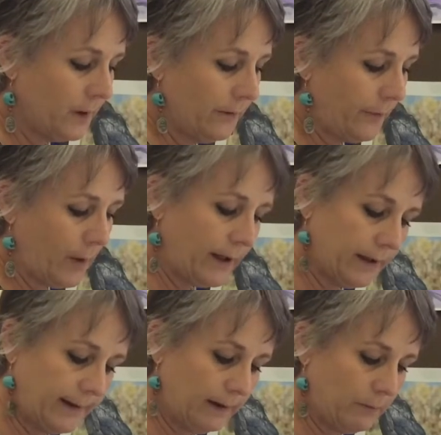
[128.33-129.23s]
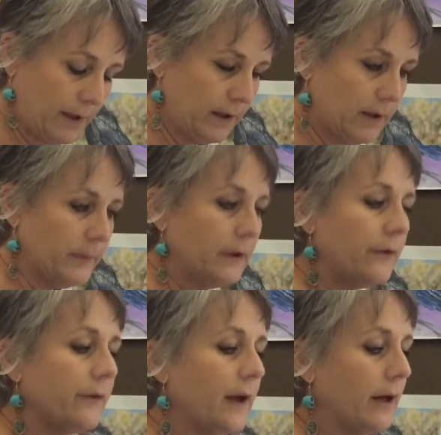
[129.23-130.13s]
so I can get my image
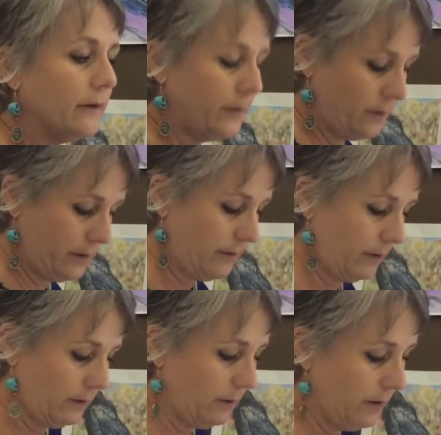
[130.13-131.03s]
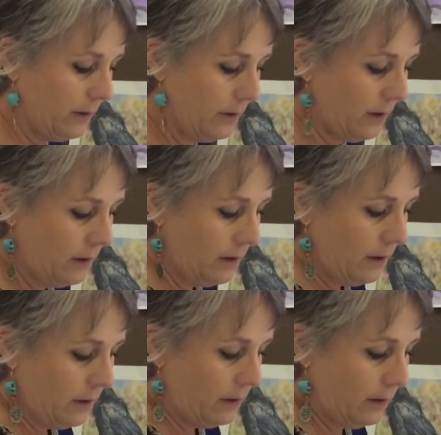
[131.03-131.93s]
sketched on there
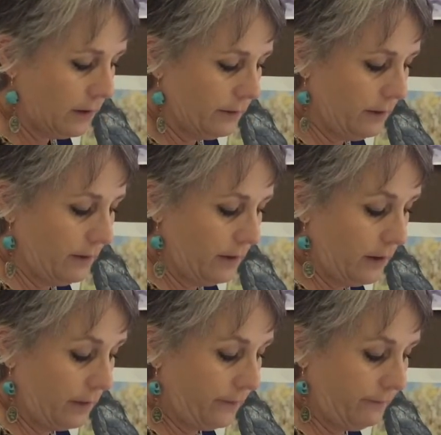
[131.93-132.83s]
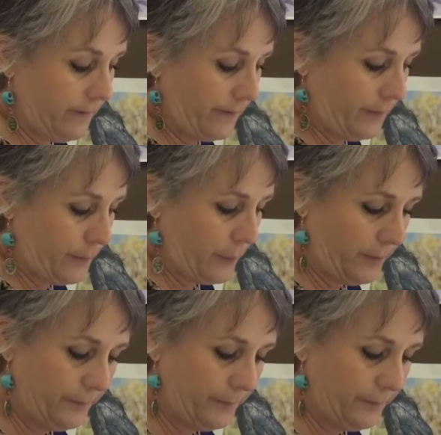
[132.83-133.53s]
and it is visible.